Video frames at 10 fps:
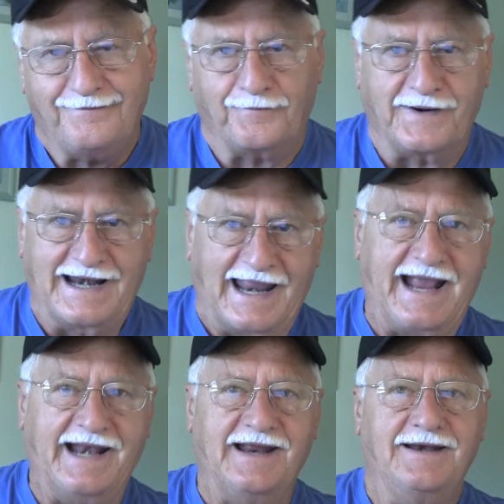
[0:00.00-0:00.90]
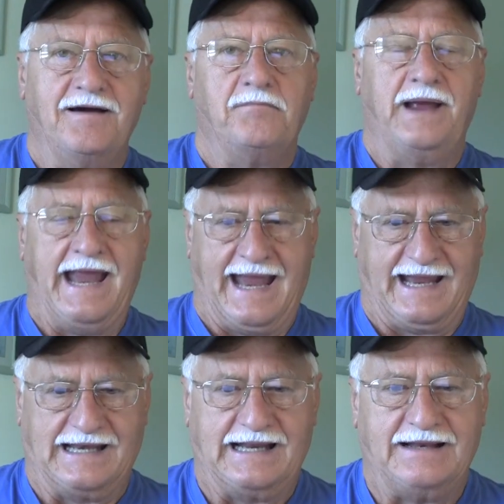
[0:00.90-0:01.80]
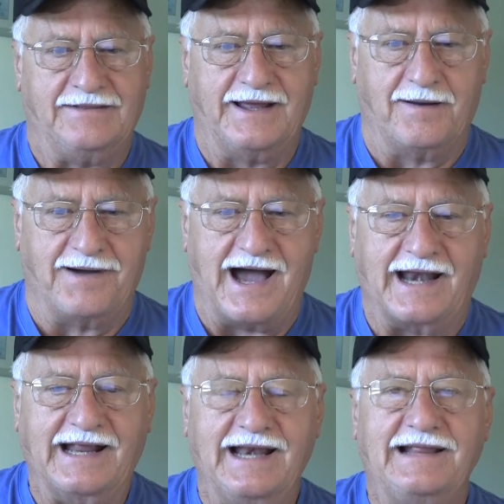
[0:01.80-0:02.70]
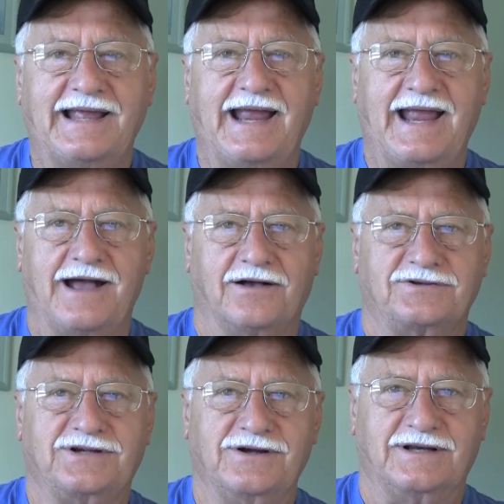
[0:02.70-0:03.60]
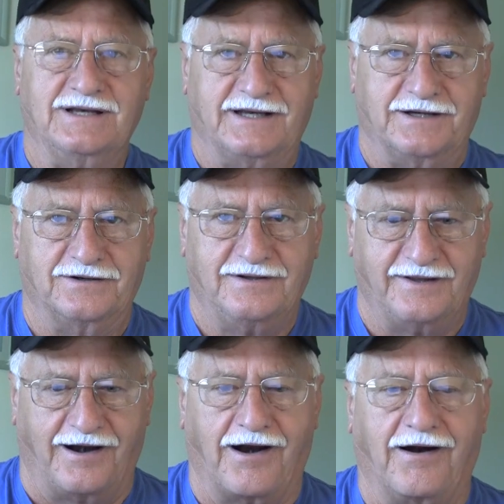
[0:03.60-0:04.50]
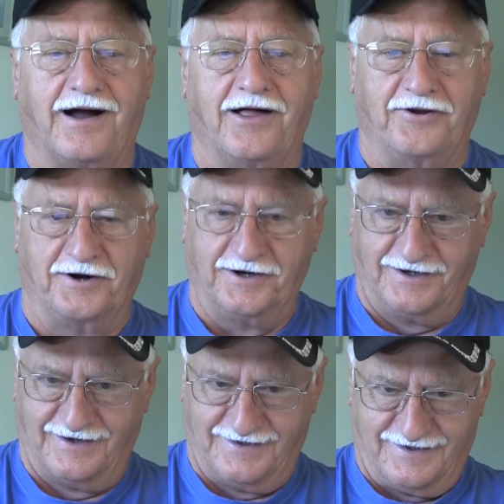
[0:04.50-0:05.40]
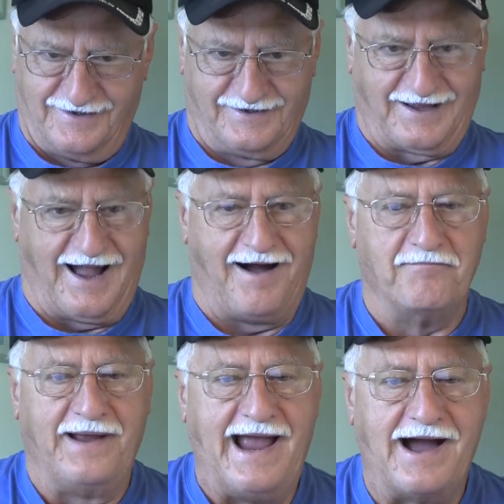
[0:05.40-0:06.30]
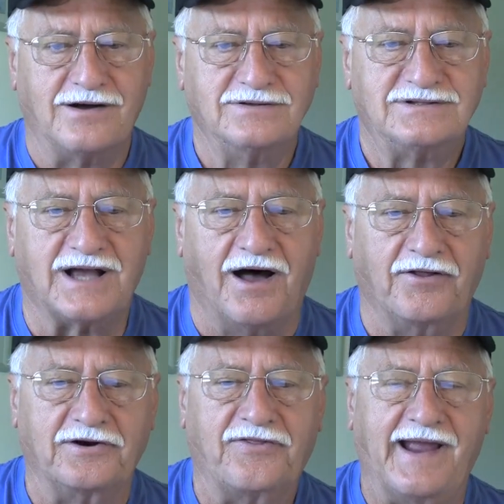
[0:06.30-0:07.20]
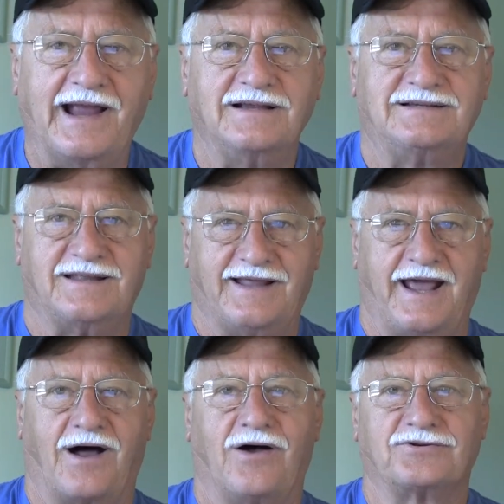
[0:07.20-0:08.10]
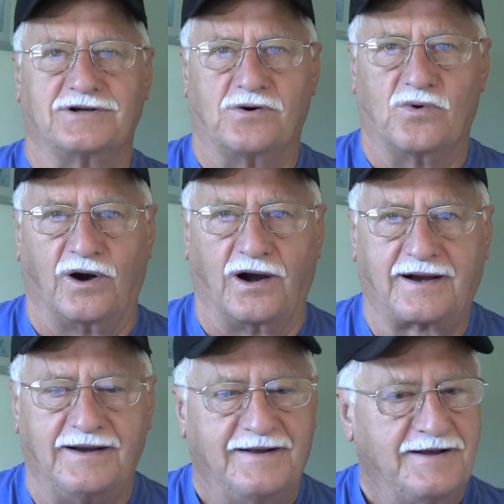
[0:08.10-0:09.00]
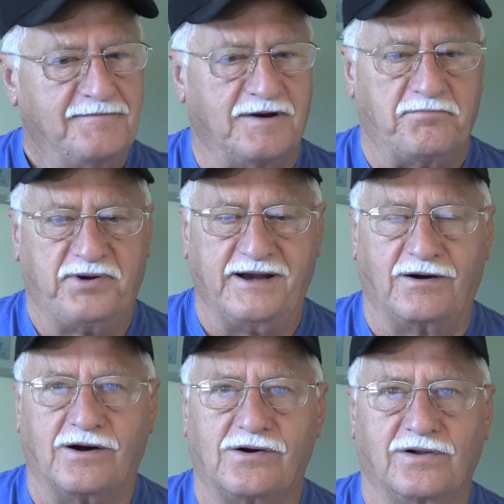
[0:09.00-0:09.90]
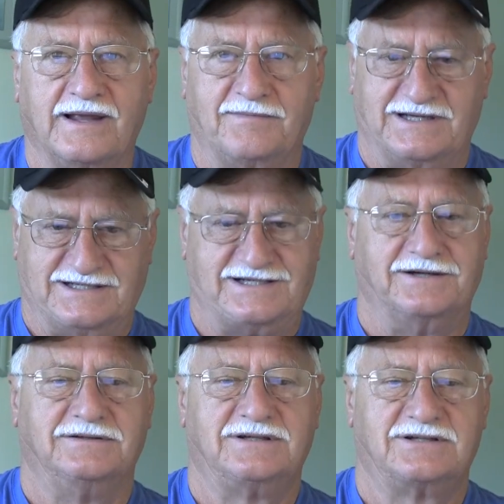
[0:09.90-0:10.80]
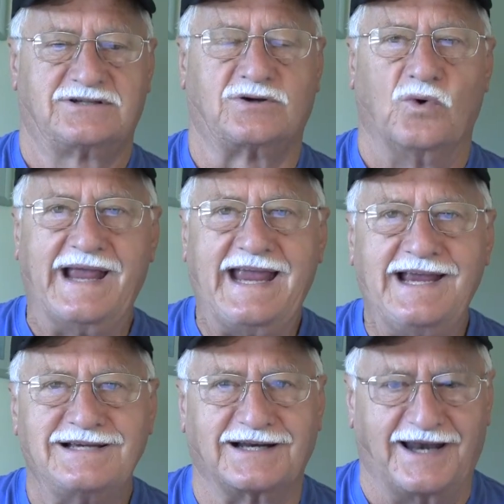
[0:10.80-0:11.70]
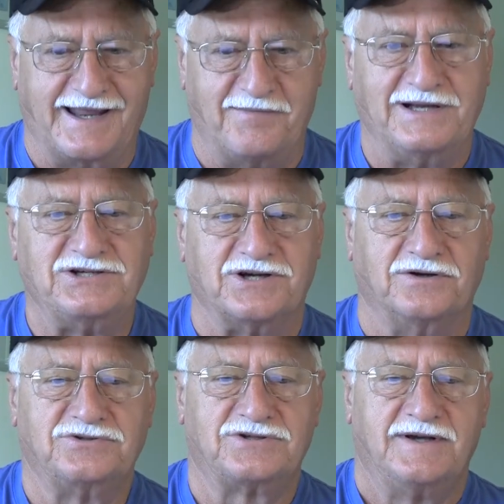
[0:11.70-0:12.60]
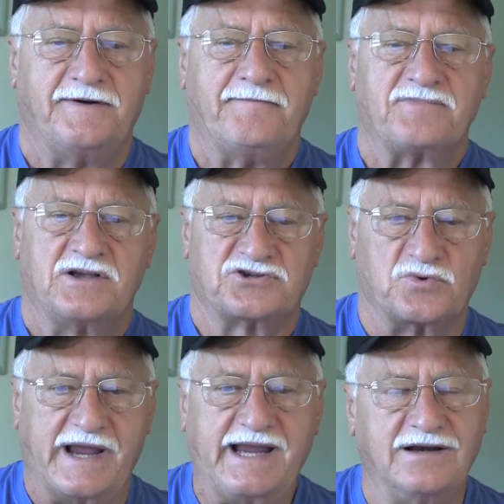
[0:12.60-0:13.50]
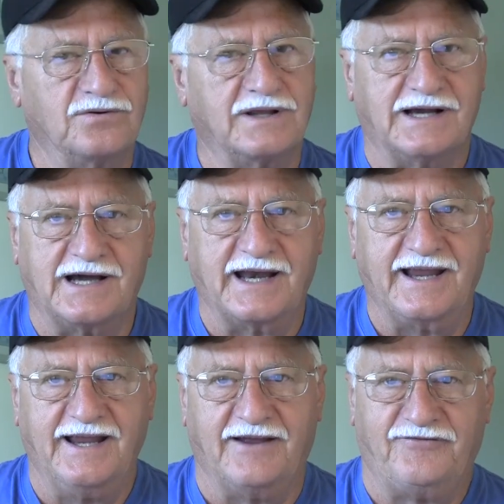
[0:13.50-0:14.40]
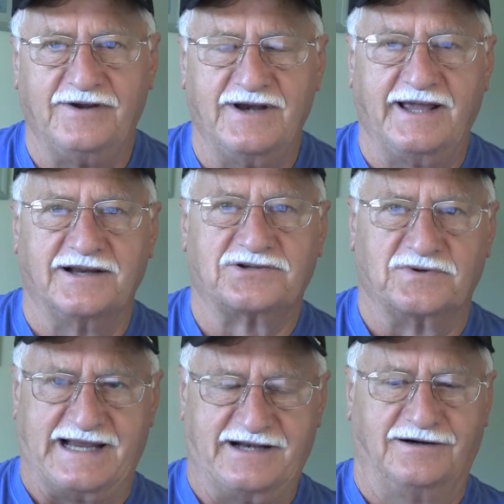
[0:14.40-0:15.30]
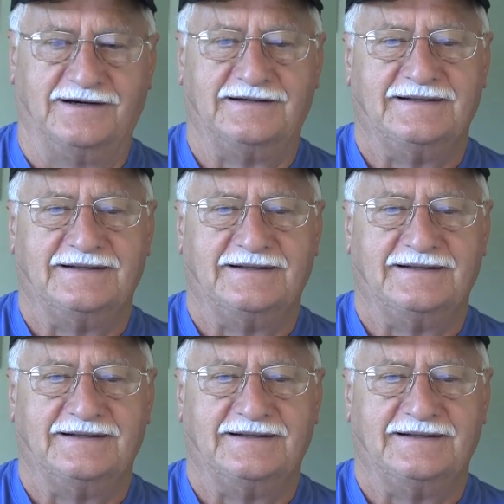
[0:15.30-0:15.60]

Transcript: related pain, than about anything else you can do. There are other compounds, other things that also work, but pure old lemon juice, squeeze lemon juice, sweetened with honey if you need a sweetener,